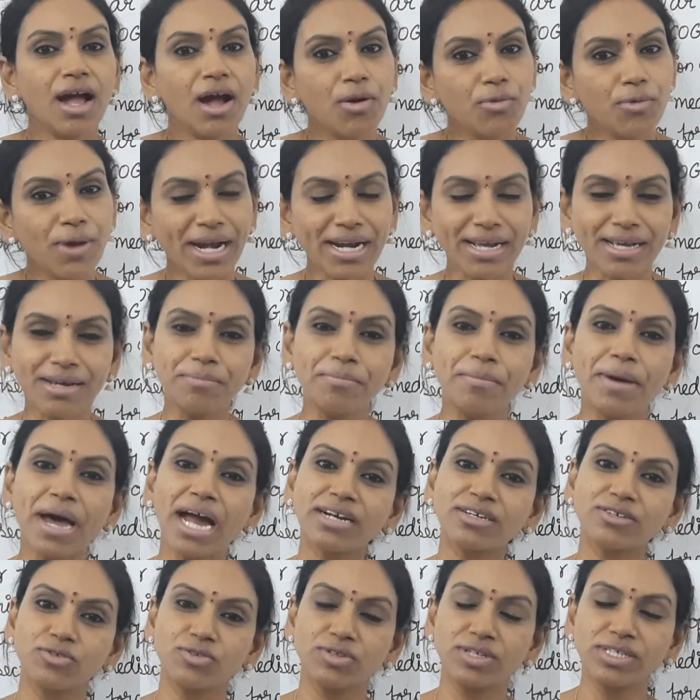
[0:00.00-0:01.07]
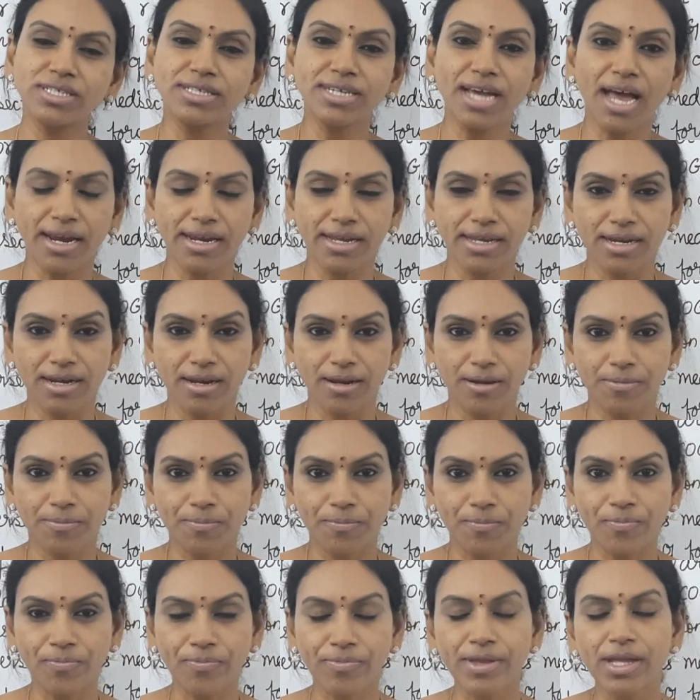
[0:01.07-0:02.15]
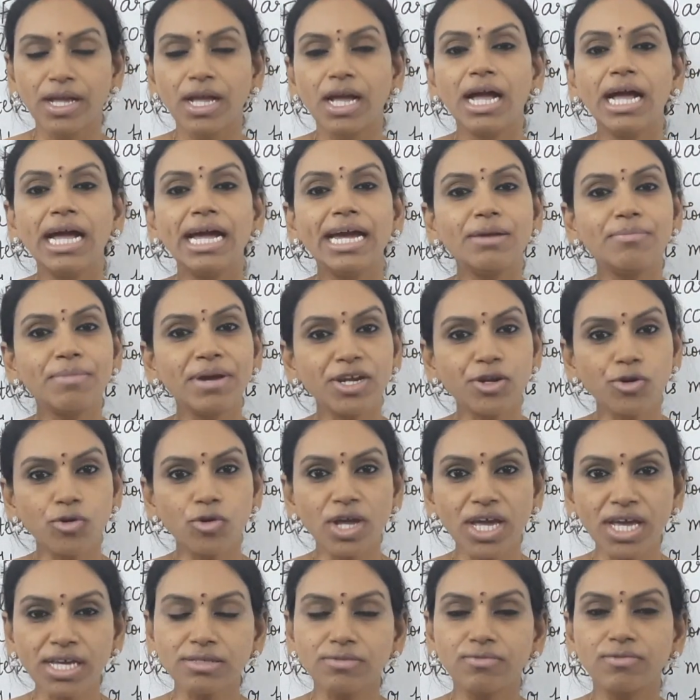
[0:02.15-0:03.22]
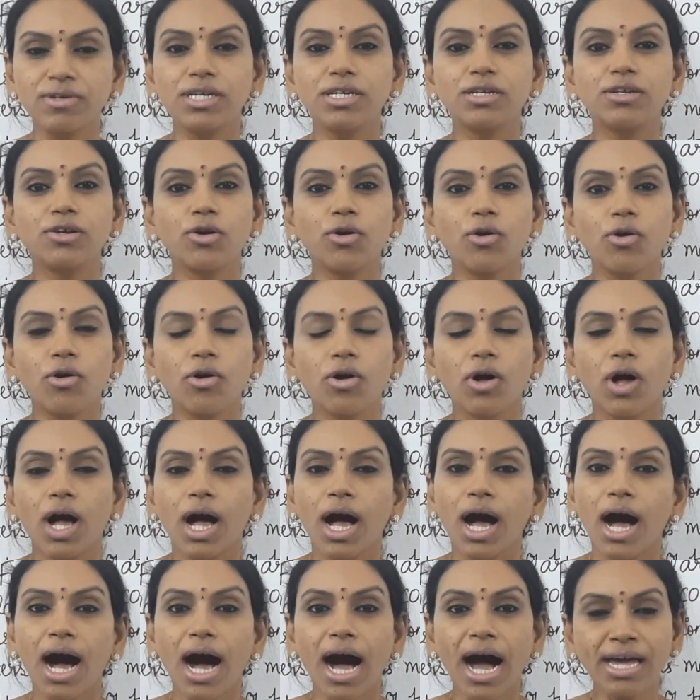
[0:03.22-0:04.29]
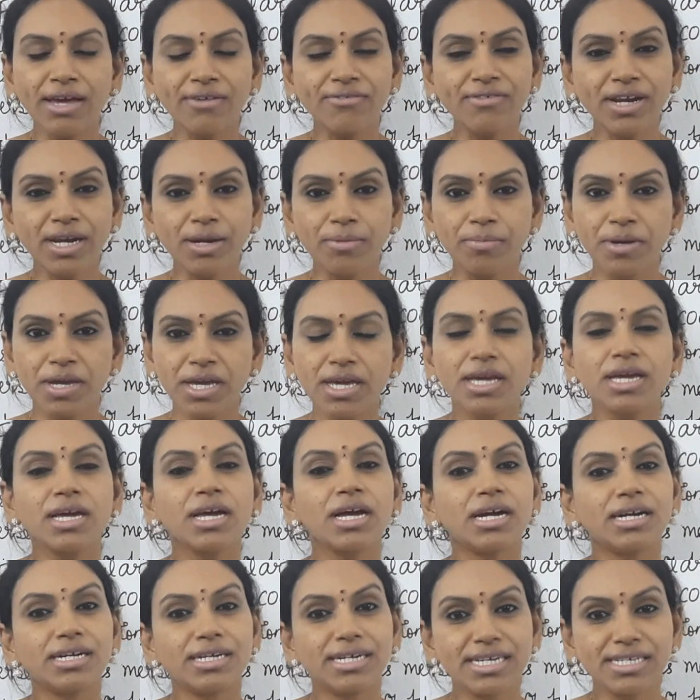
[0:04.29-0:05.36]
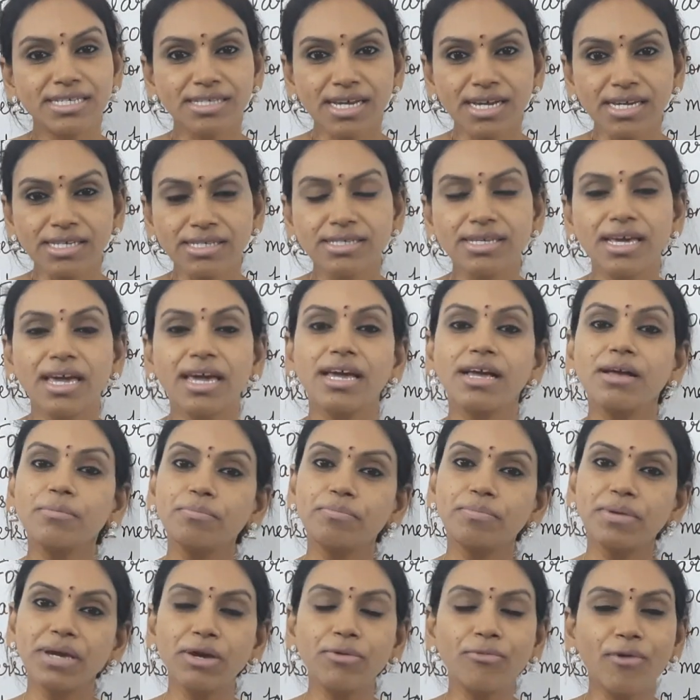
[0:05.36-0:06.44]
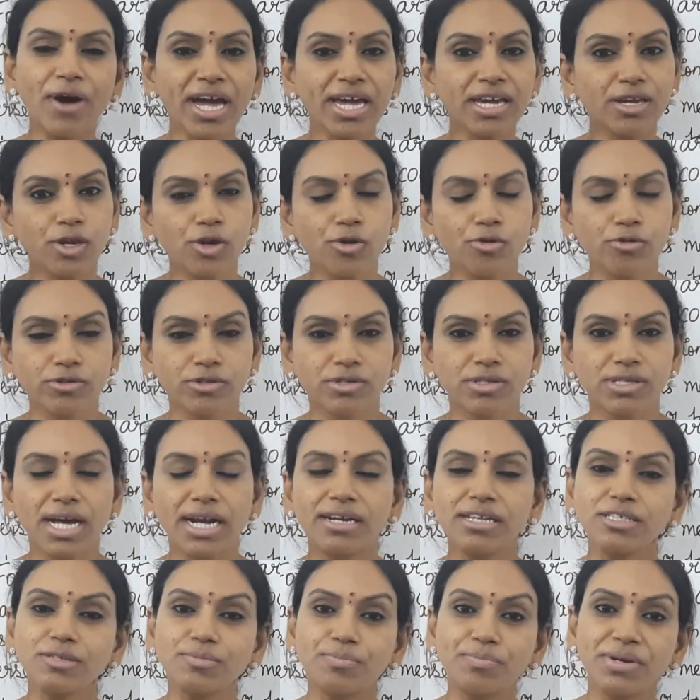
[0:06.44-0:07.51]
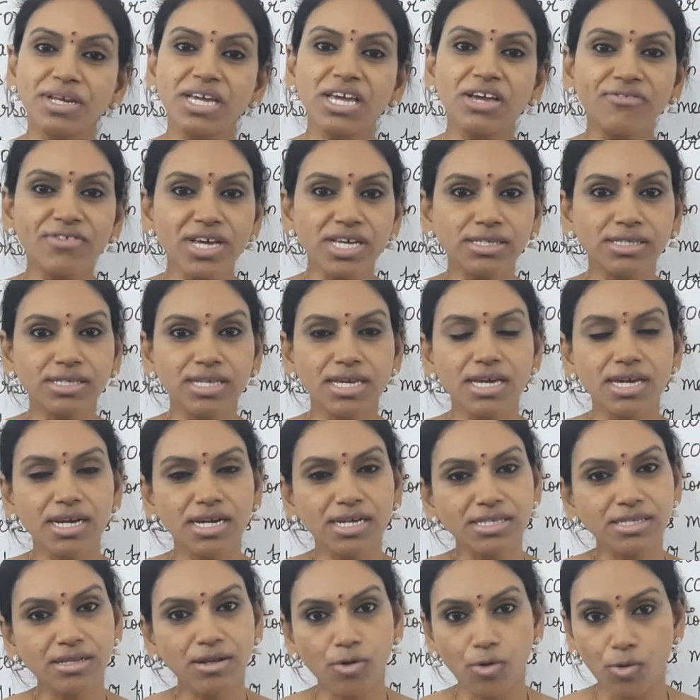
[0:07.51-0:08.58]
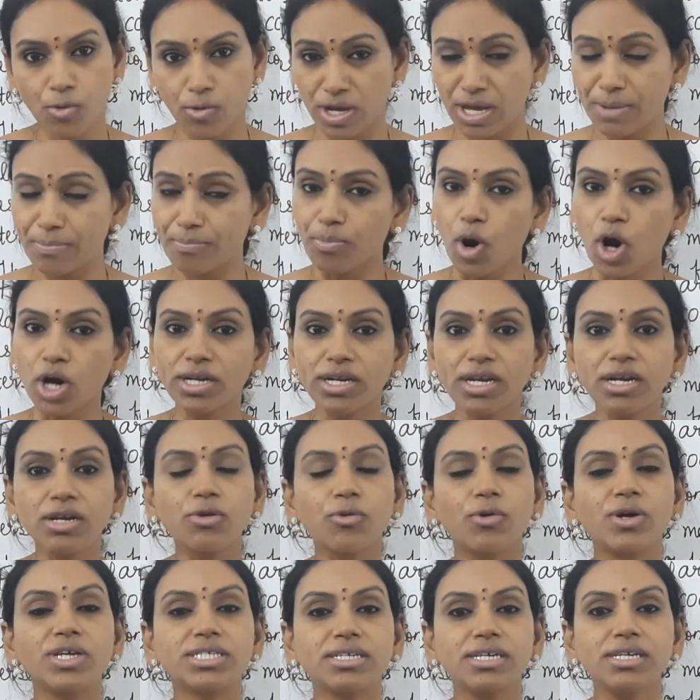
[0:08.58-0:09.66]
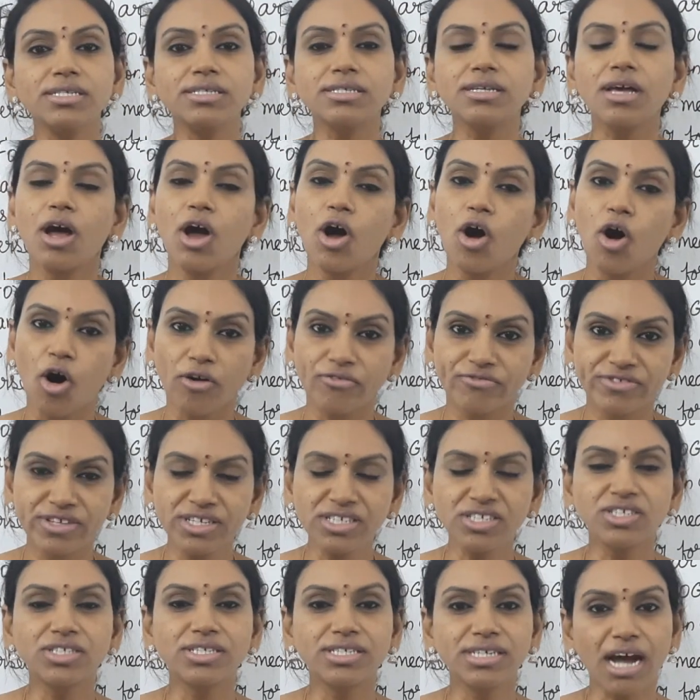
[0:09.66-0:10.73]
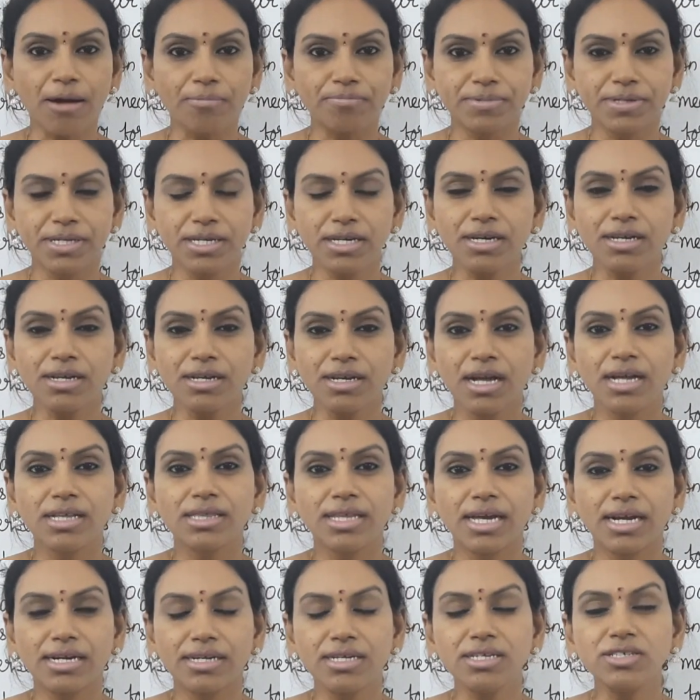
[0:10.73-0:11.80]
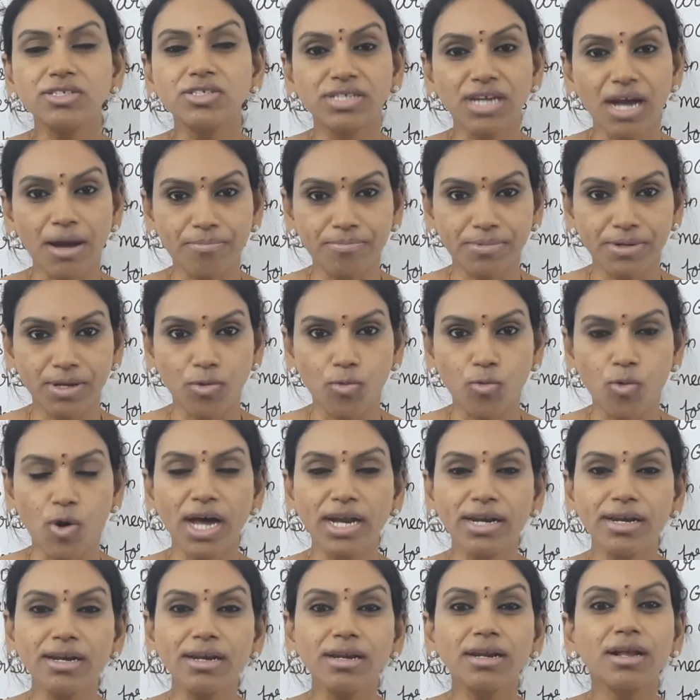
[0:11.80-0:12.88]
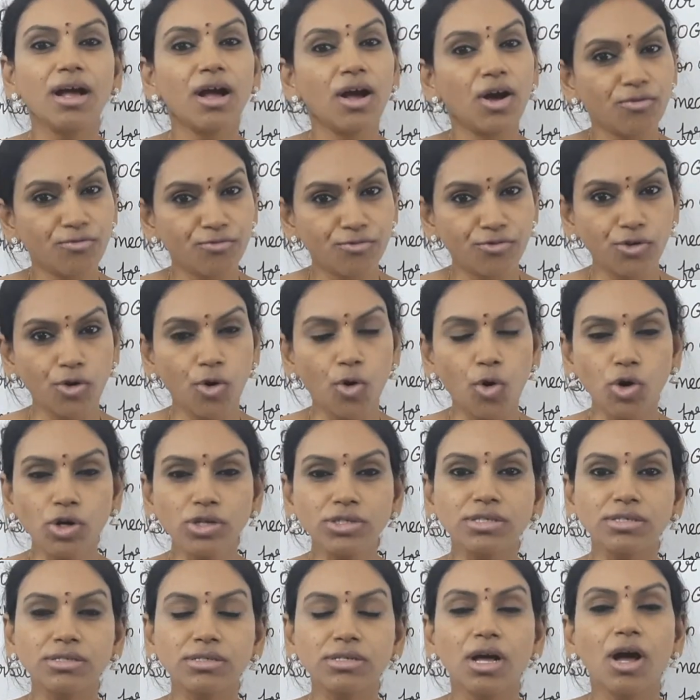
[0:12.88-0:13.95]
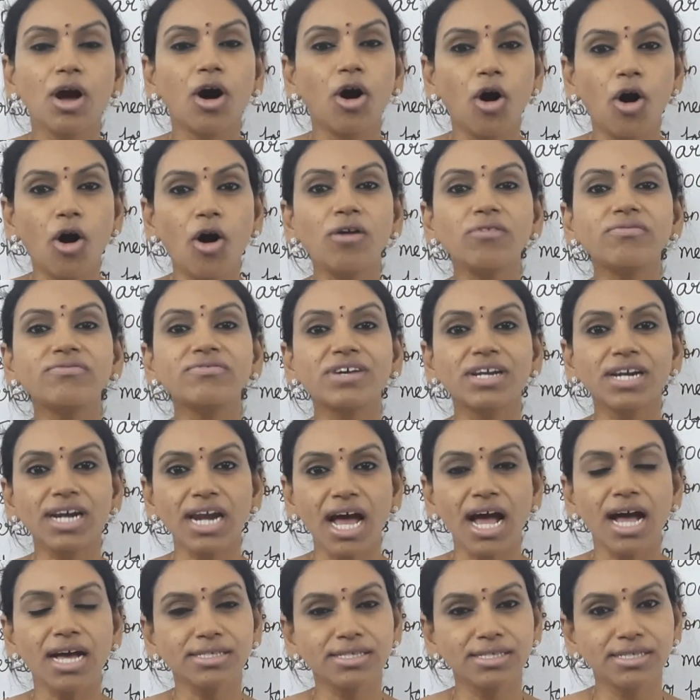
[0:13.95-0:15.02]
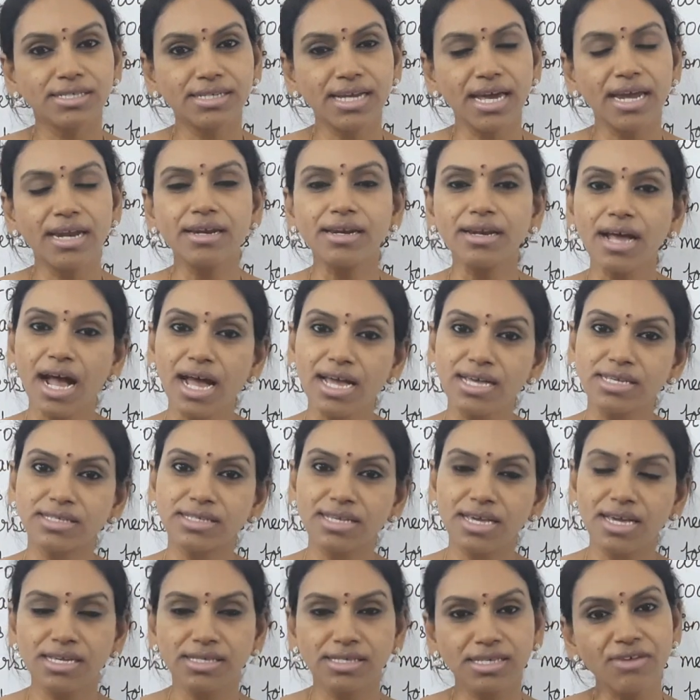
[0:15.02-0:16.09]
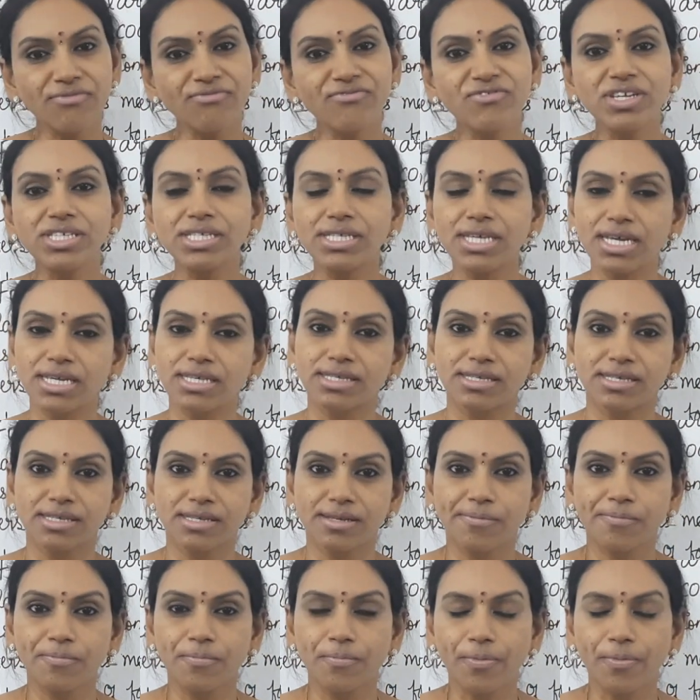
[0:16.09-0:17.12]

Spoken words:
Welcome back to the channel. In my today's video, I will be discussing PYQs, that is previous year's important questions of this chapter, that is chapter 1, Force of Class 10 ICSE Physics.